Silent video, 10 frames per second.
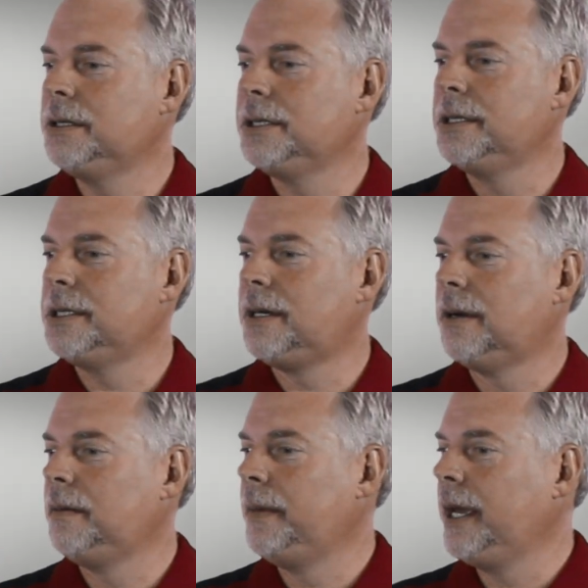actually
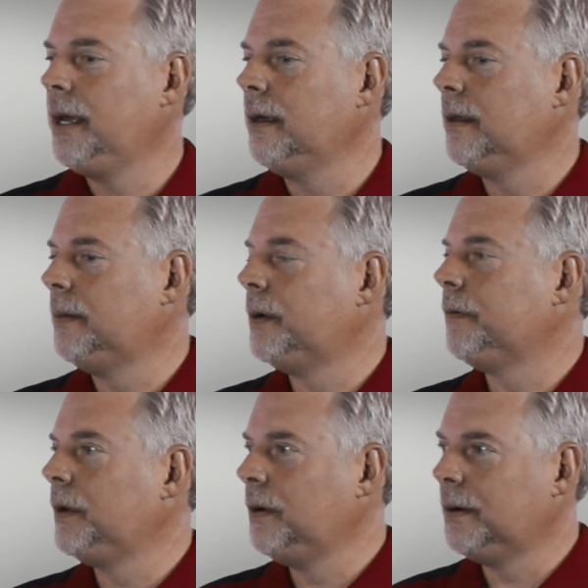started making them
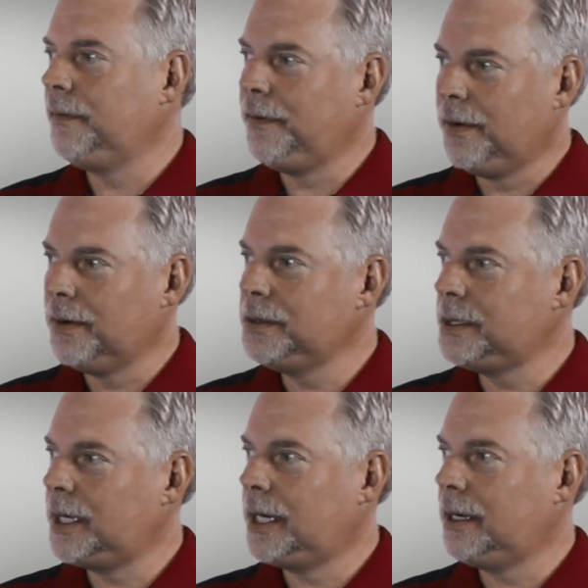over in Europe
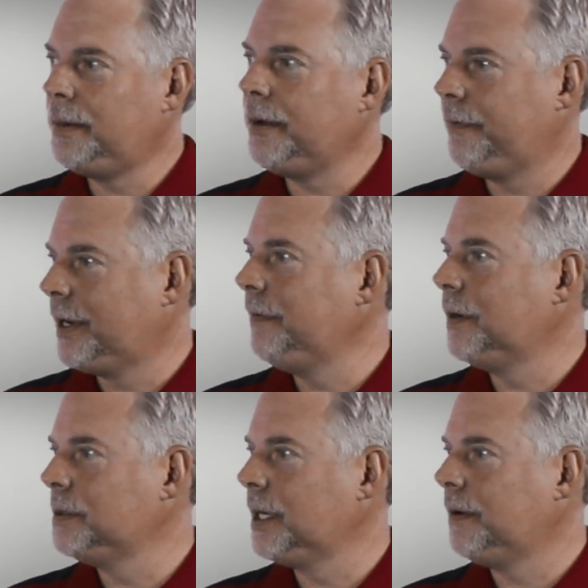first about 5
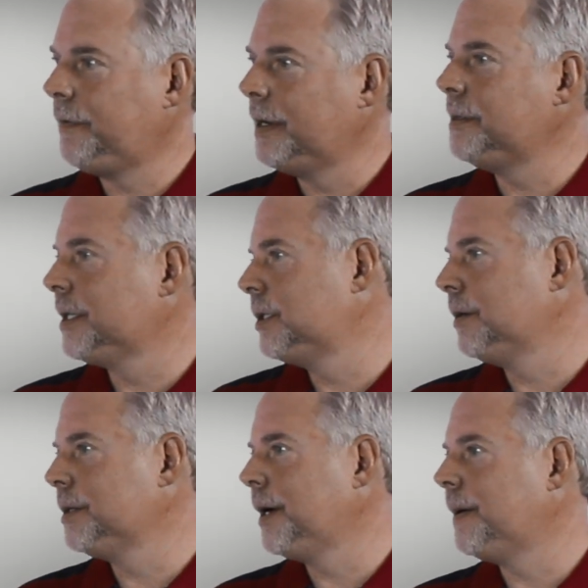years ago, 6
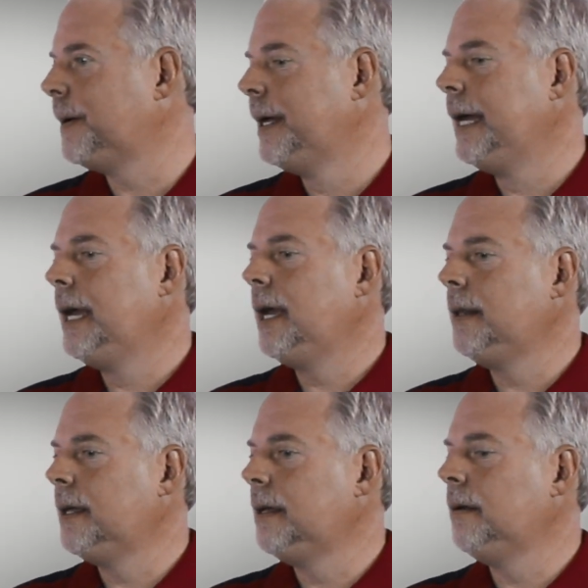years ago.
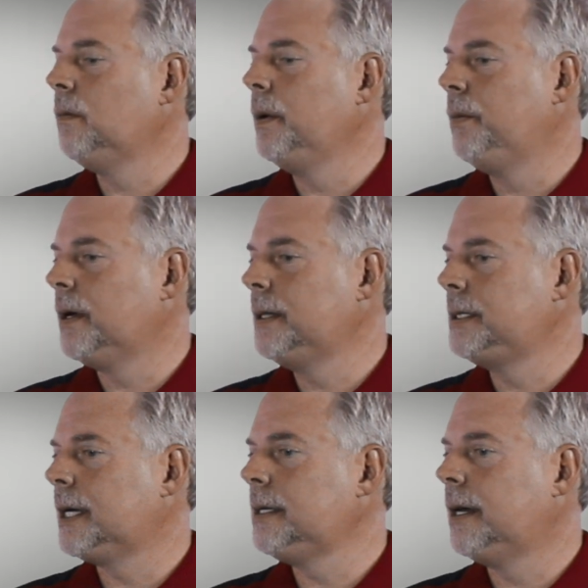And then we brought the
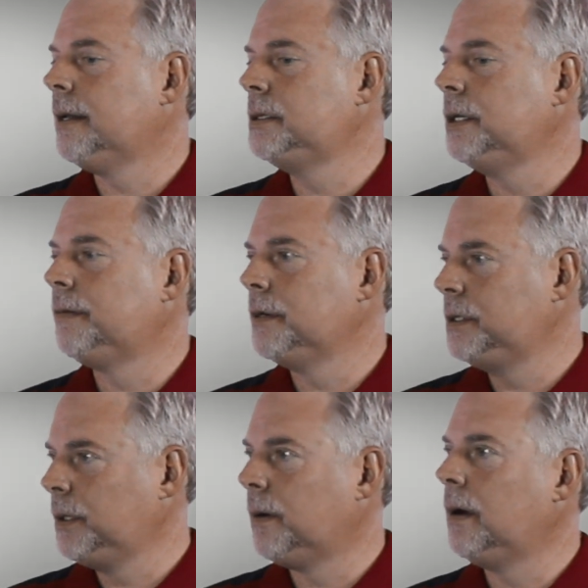technology over
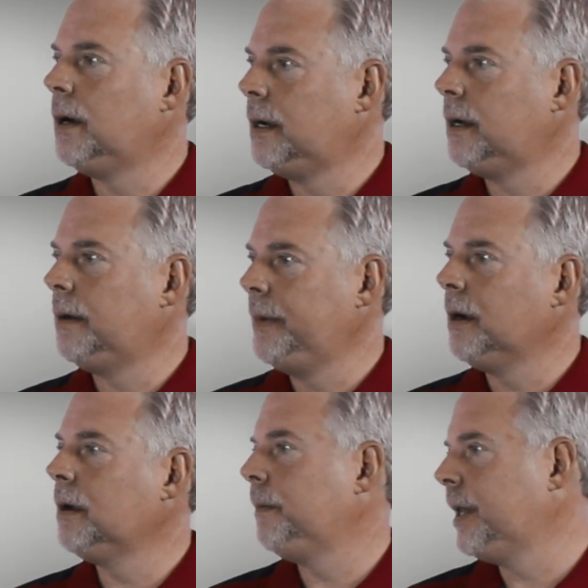to our
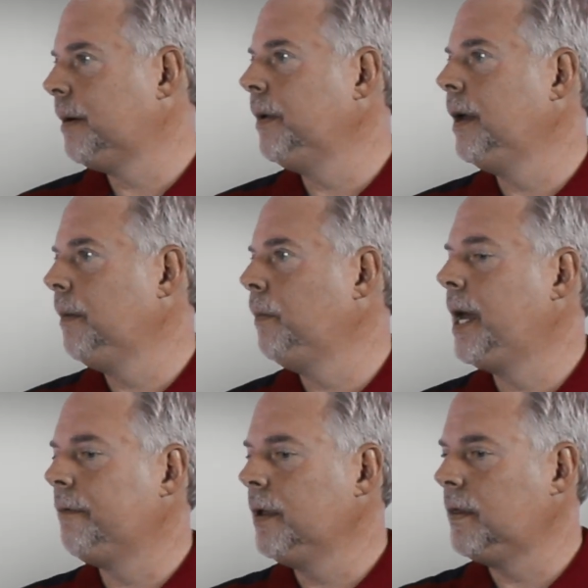American plant.
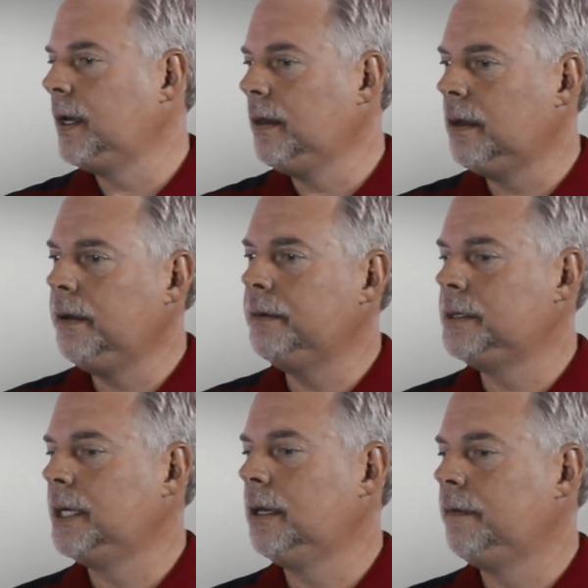Everything that you
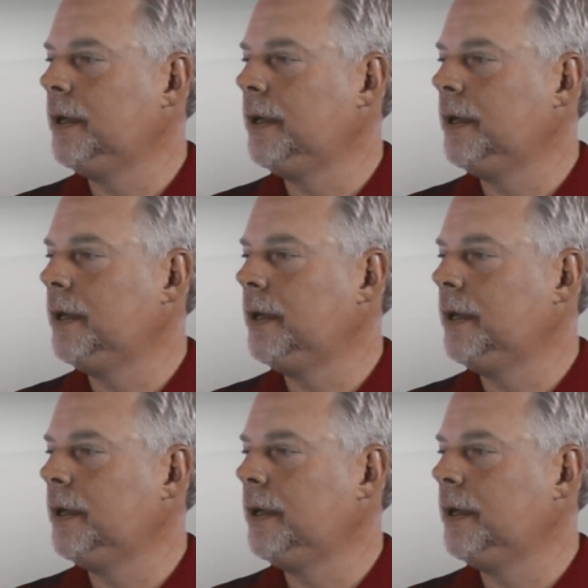see in the